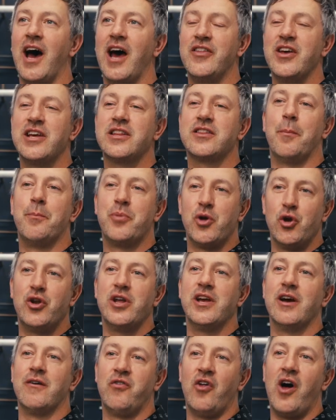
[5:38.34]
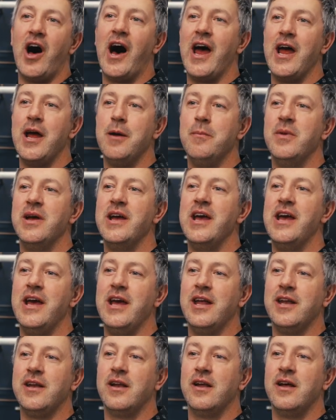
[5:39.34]
I think the beauty of lime
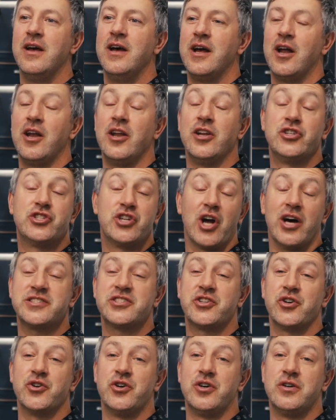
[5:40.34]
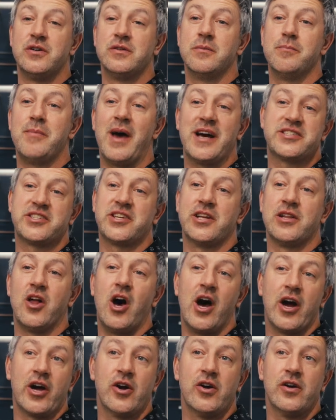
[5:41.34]
in an industrial Mexican
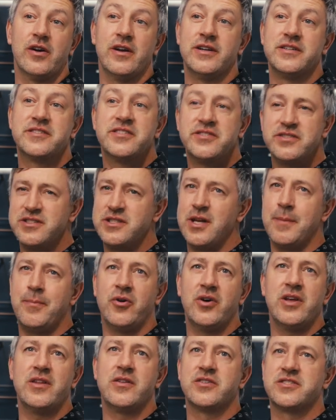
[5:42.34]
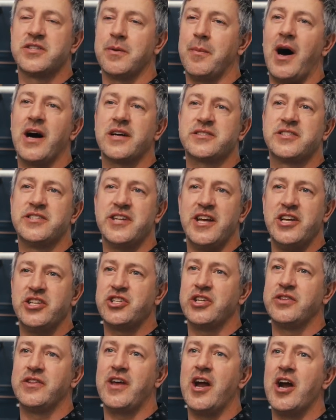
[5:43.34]
lager is typically there's some
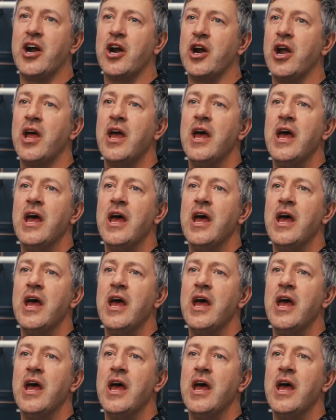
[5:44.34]
oxidation there.